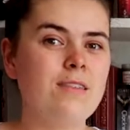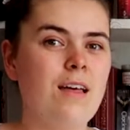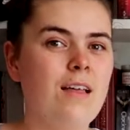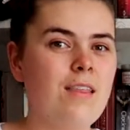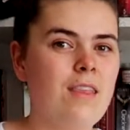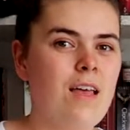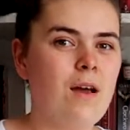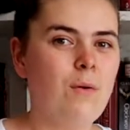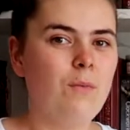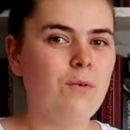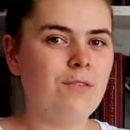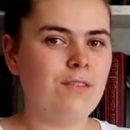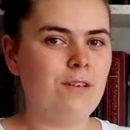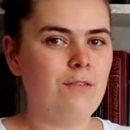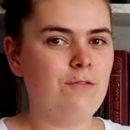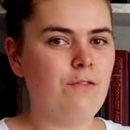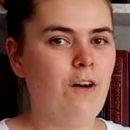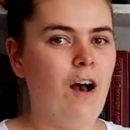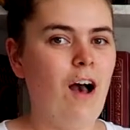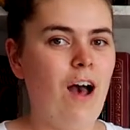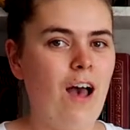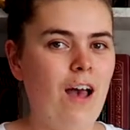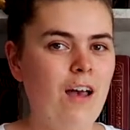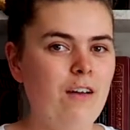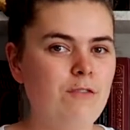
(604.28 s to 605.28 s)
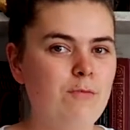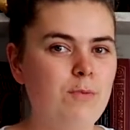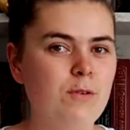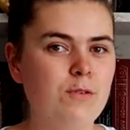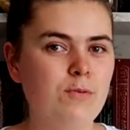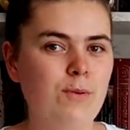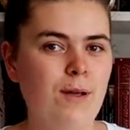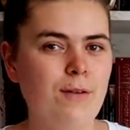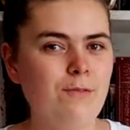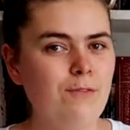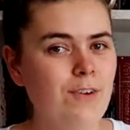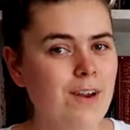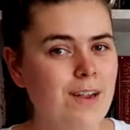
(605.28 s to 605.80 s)
that there was a vibe
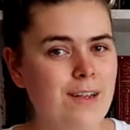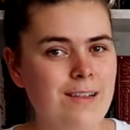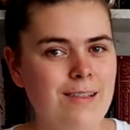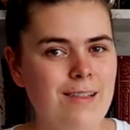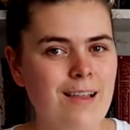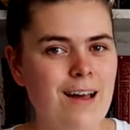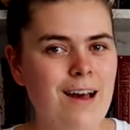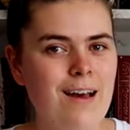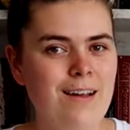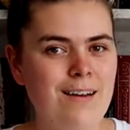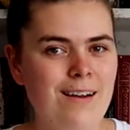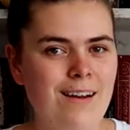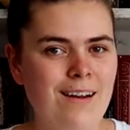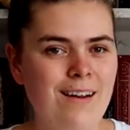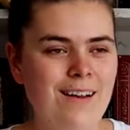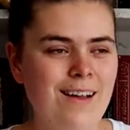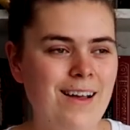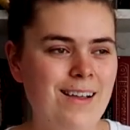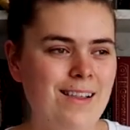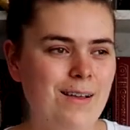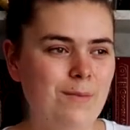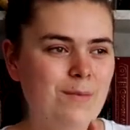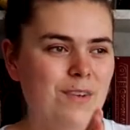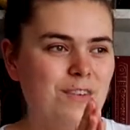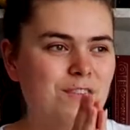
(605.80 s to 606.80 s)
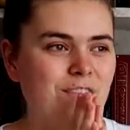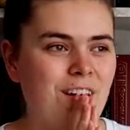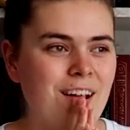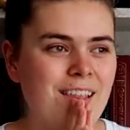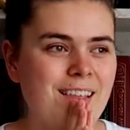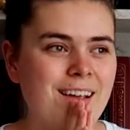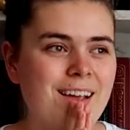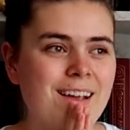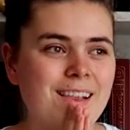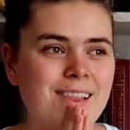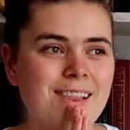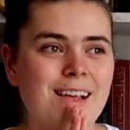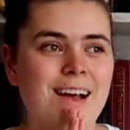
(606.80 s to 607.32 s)
between Rick and Lana. And then we
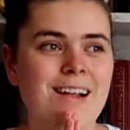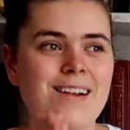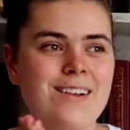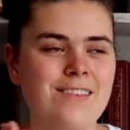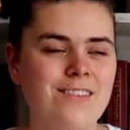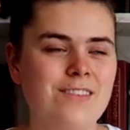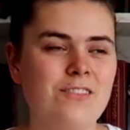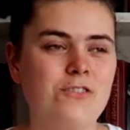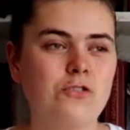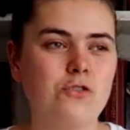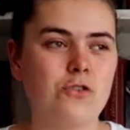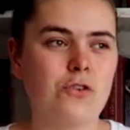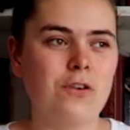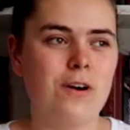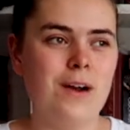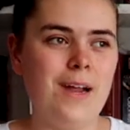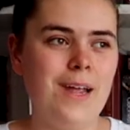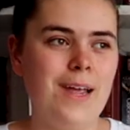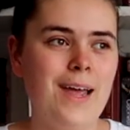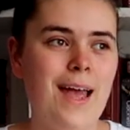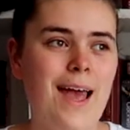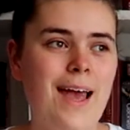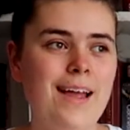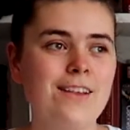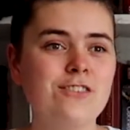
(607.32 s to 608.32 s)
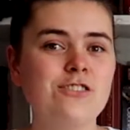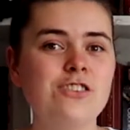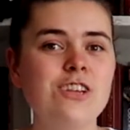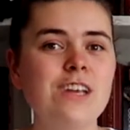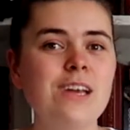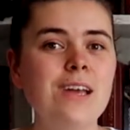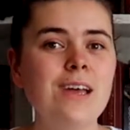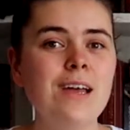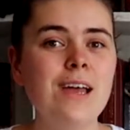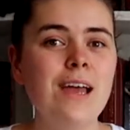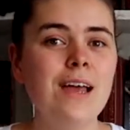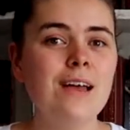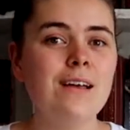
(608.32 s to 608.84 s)
finally get Lana's story, and
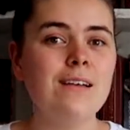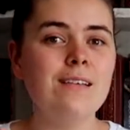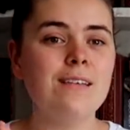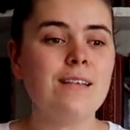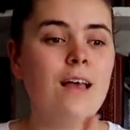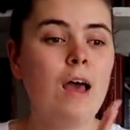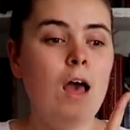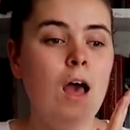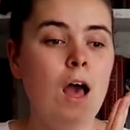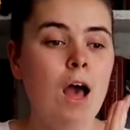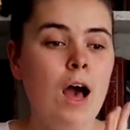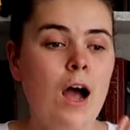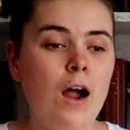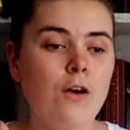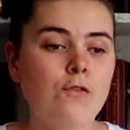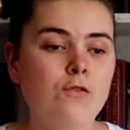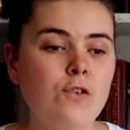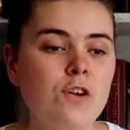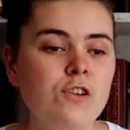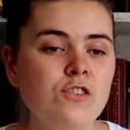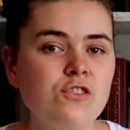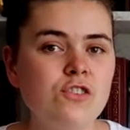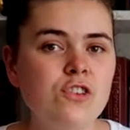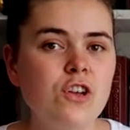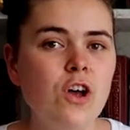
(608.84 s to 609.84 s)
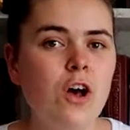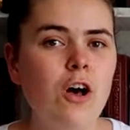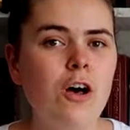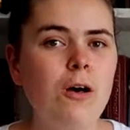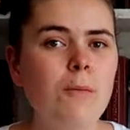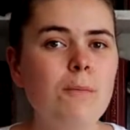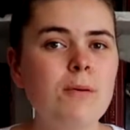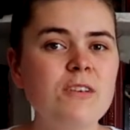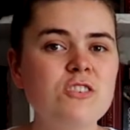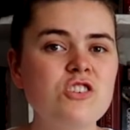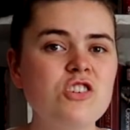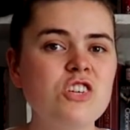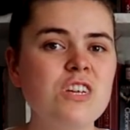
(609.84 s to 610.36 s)
she is a rich girl,
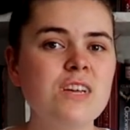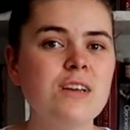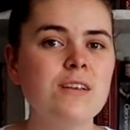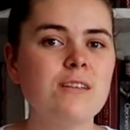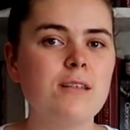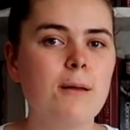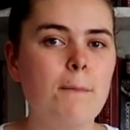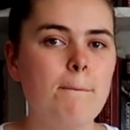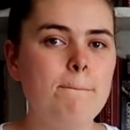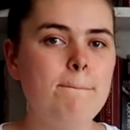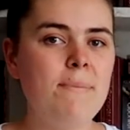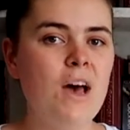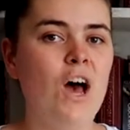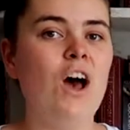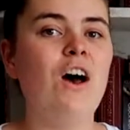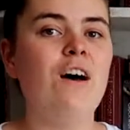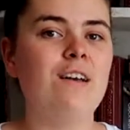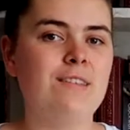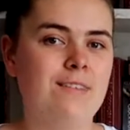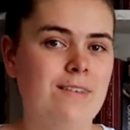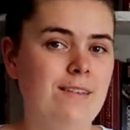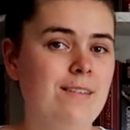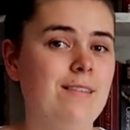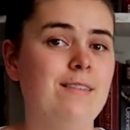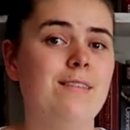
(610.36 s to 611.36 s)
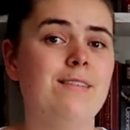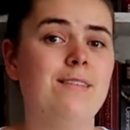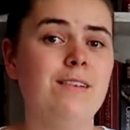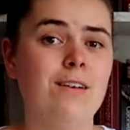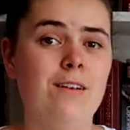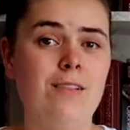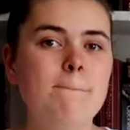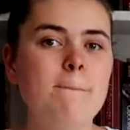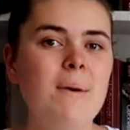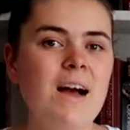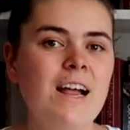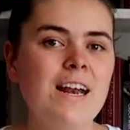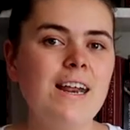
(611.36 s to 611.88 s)
but she is a person
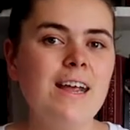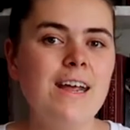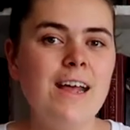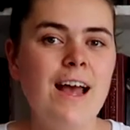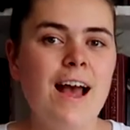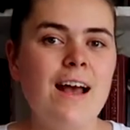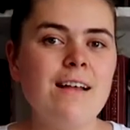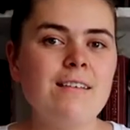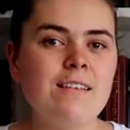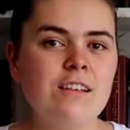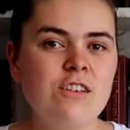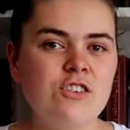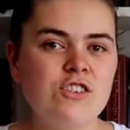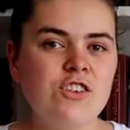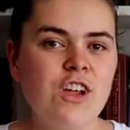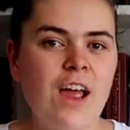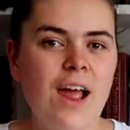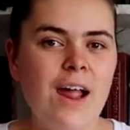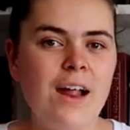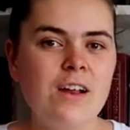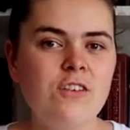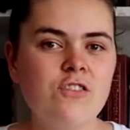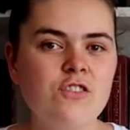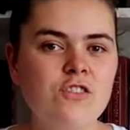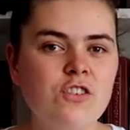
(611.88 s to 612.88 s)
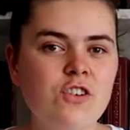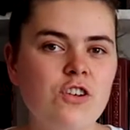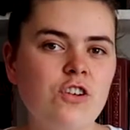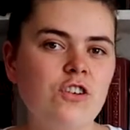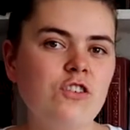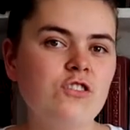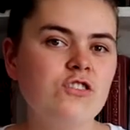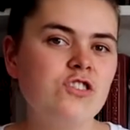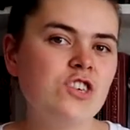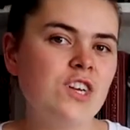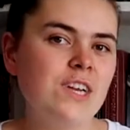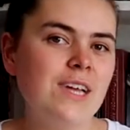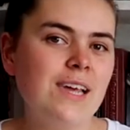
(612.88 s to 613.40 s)
still. Money hasn't changed
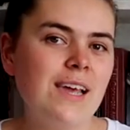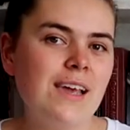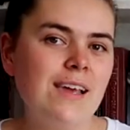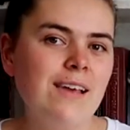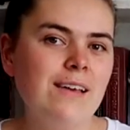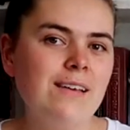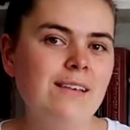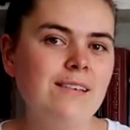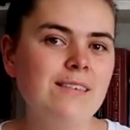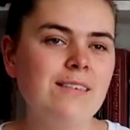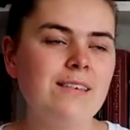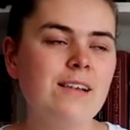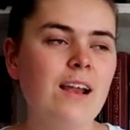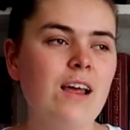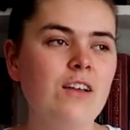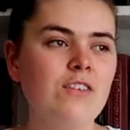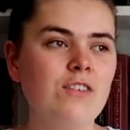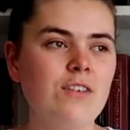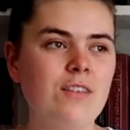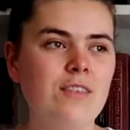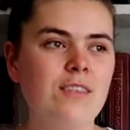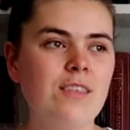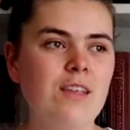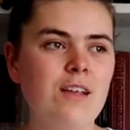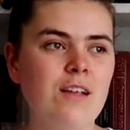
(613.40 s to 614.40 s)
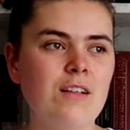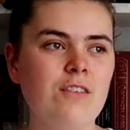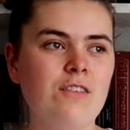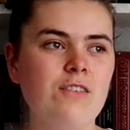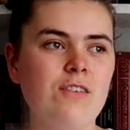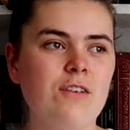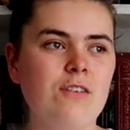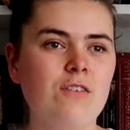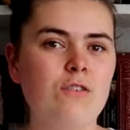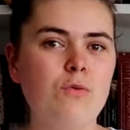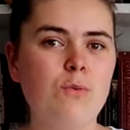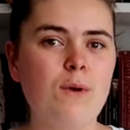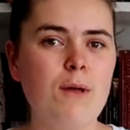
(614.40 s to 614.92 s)
who she is. And I just think it's
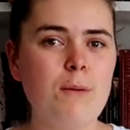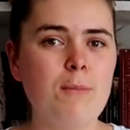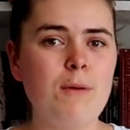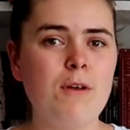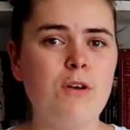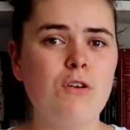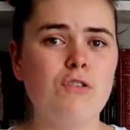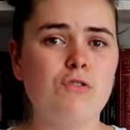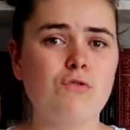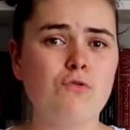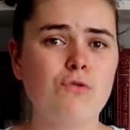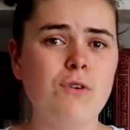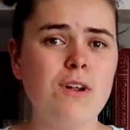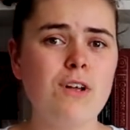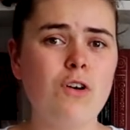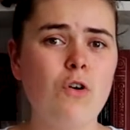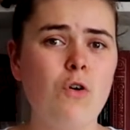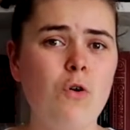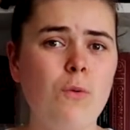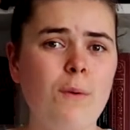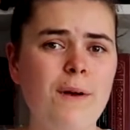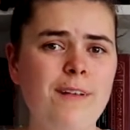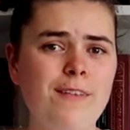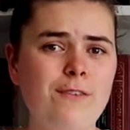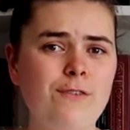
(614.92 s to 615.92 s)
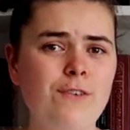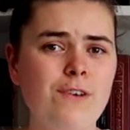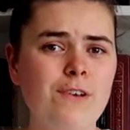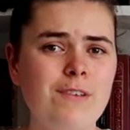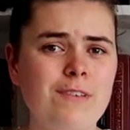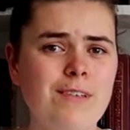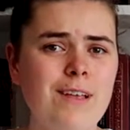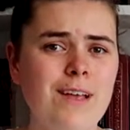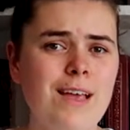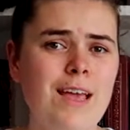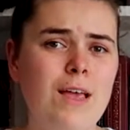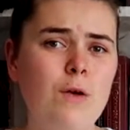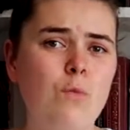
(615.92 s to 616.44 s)
so sweet because Rick always
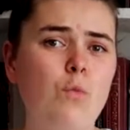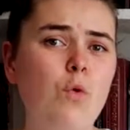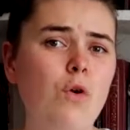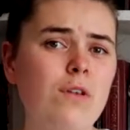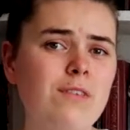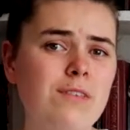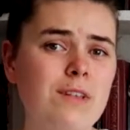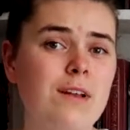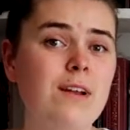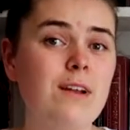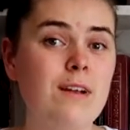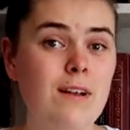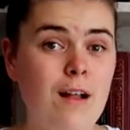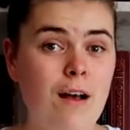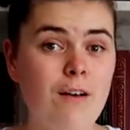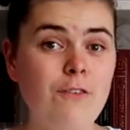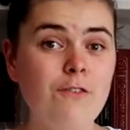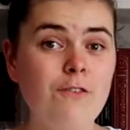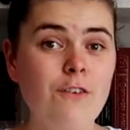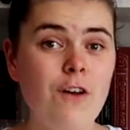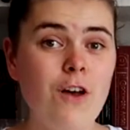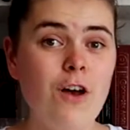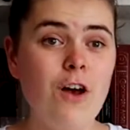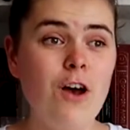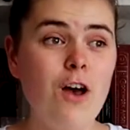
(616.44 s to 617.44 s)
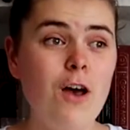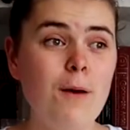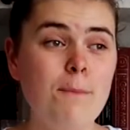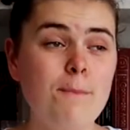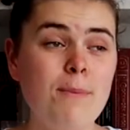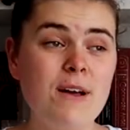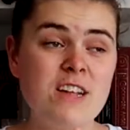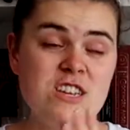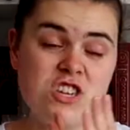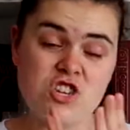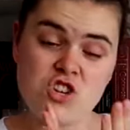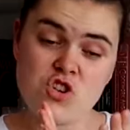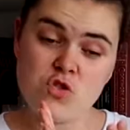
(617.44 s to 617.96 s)
feels like he wasn't enough for her,
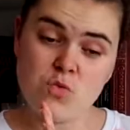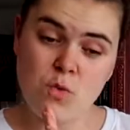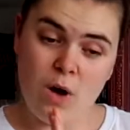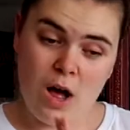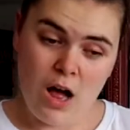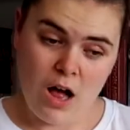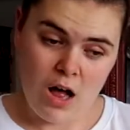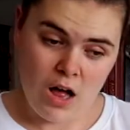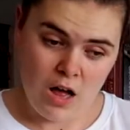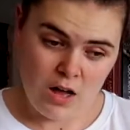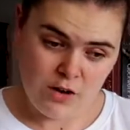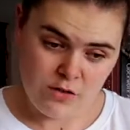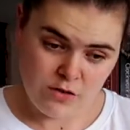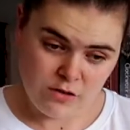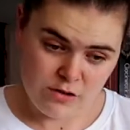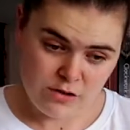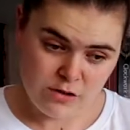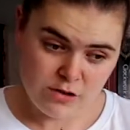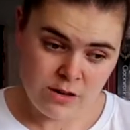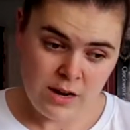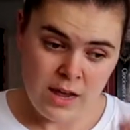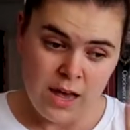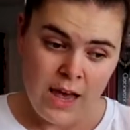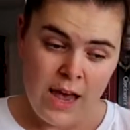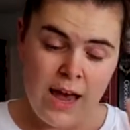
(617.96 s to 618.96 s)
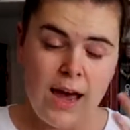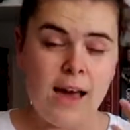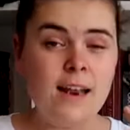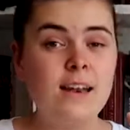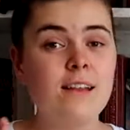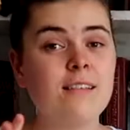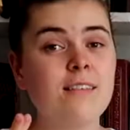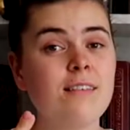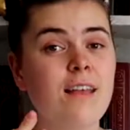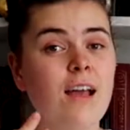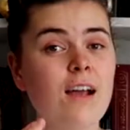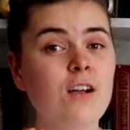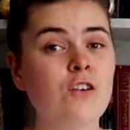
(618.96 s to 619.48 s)
but you are, dude. And
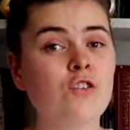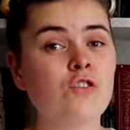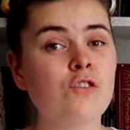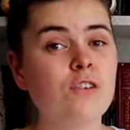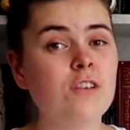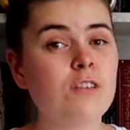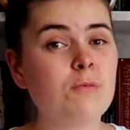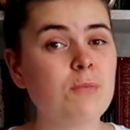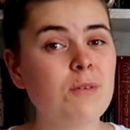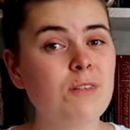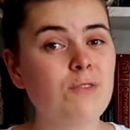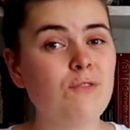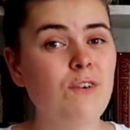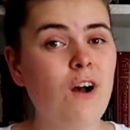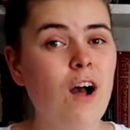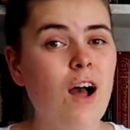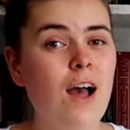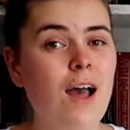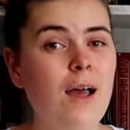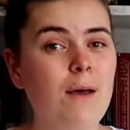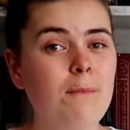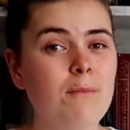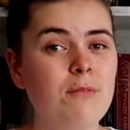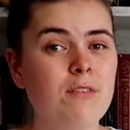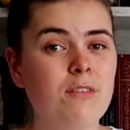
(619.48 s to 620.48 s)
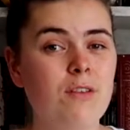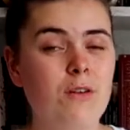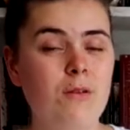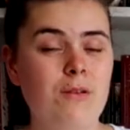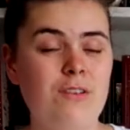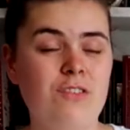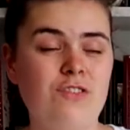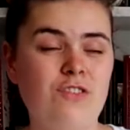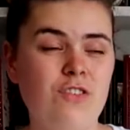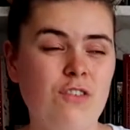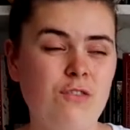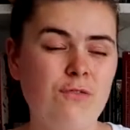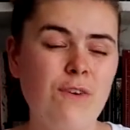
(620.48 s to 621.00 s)
it's like Christmas vibes, so
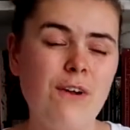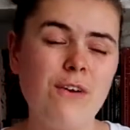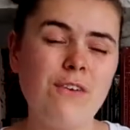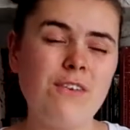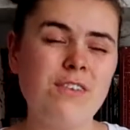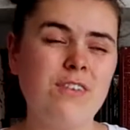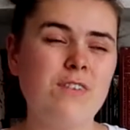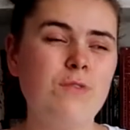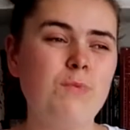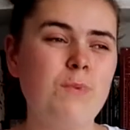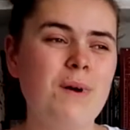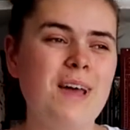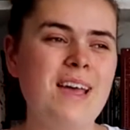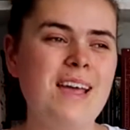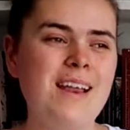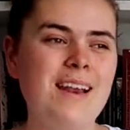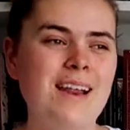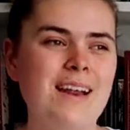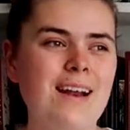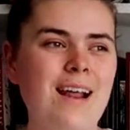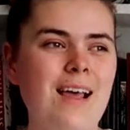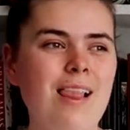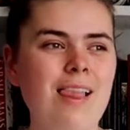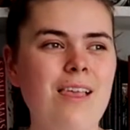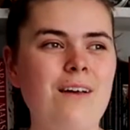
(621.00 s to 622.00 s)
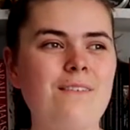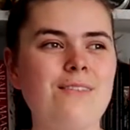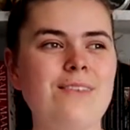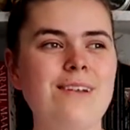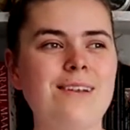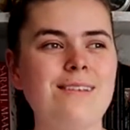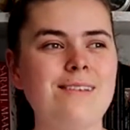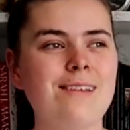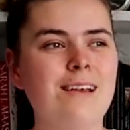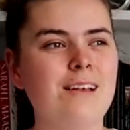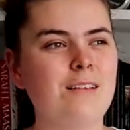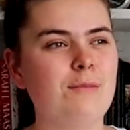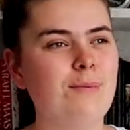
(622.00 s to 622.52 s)
it's just very sweet. And I love that
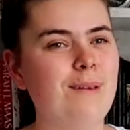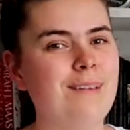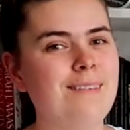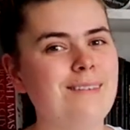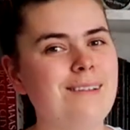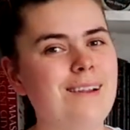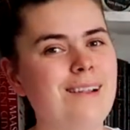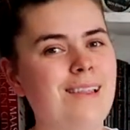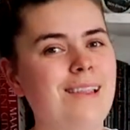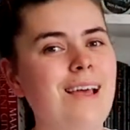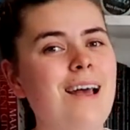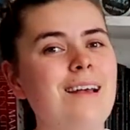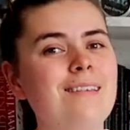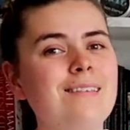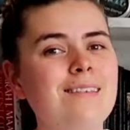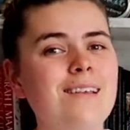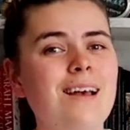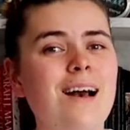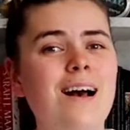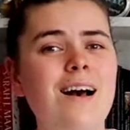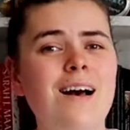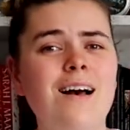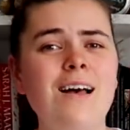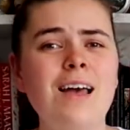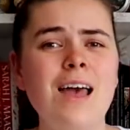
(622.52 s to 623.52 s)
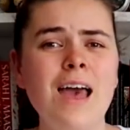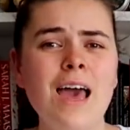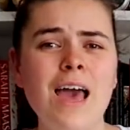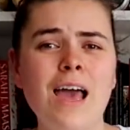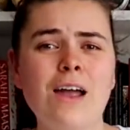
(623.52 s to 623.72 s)
it takes place in Alaska.